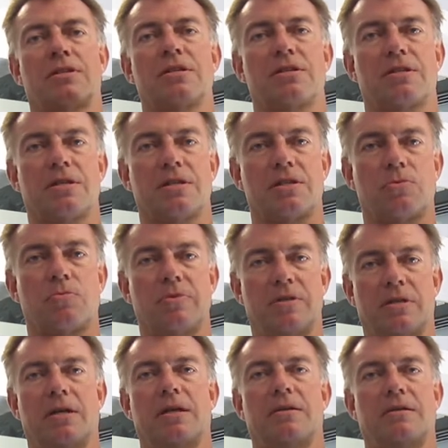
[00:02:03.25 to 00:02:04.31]
distance
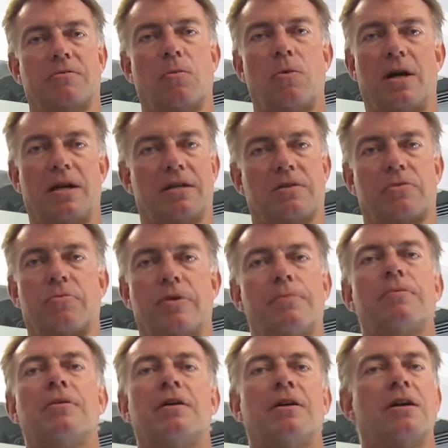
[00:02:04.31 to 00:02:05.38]
with a wider
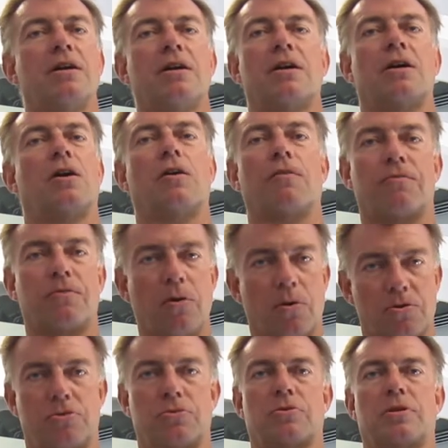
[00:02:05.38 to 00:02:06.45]
grip. Of
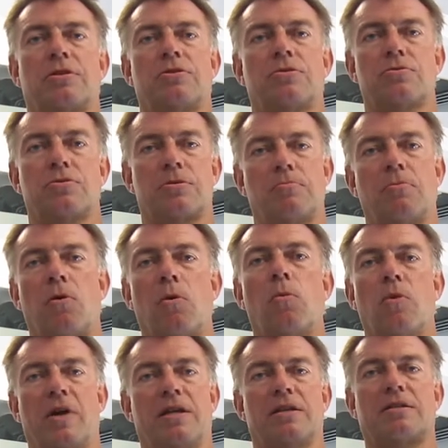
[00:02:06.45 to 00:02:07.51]
course, you can use more
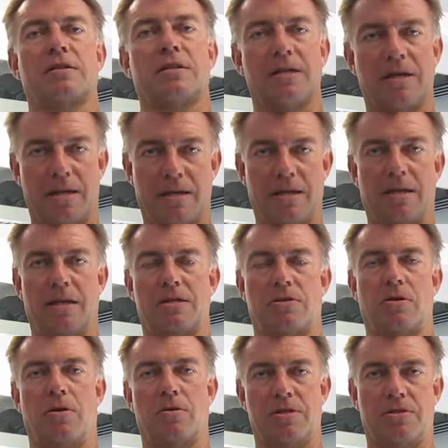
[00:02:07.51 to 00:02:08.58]
weight as
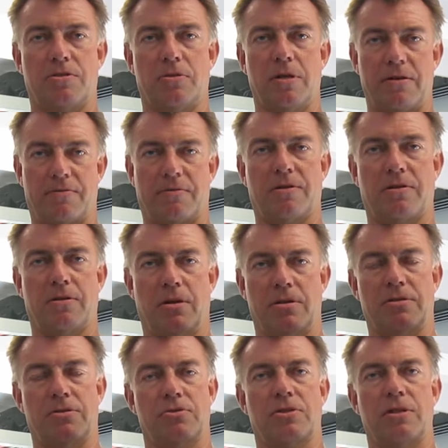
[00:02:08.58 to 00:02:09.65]
long as you have
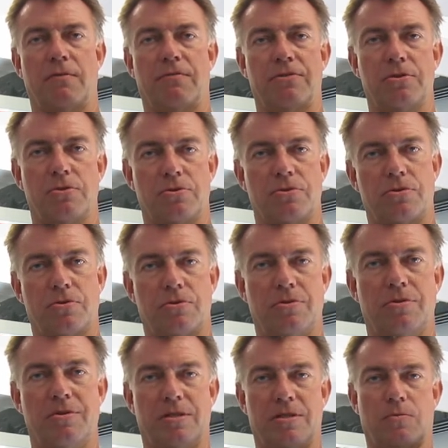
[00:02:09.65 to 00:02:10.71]
gotten yourself used
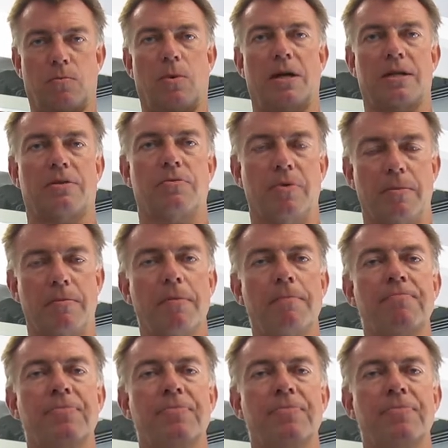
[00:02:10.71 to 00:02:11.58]
to this wide grip.